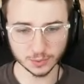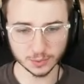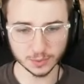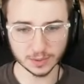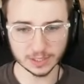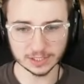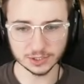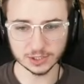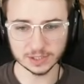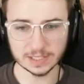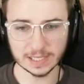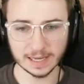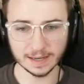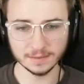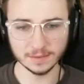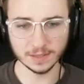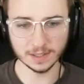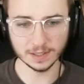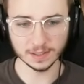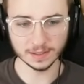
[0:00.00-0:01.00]
truly just
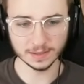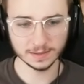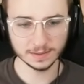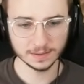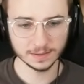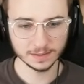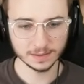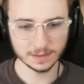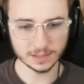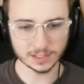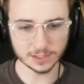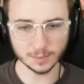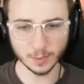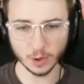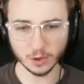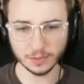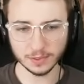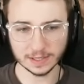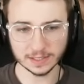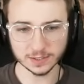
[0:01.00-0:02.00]
have the, the
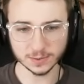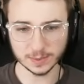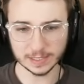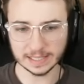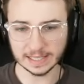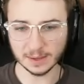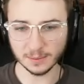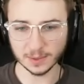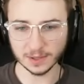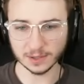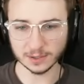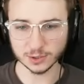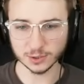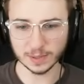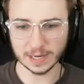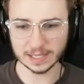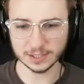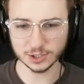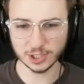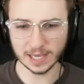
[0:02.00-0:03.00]
small things we can get with our
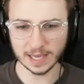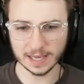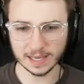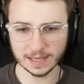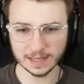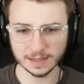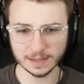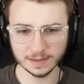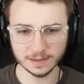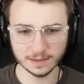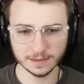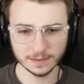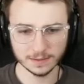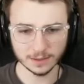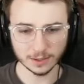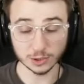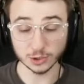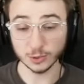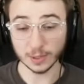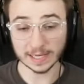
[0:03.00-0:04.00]
trash can,
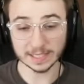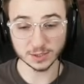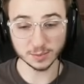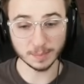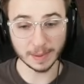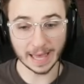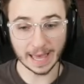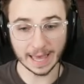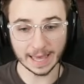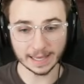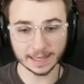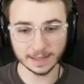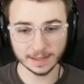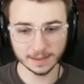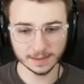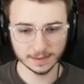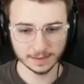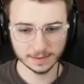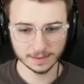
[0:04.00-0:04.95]
our trash bag.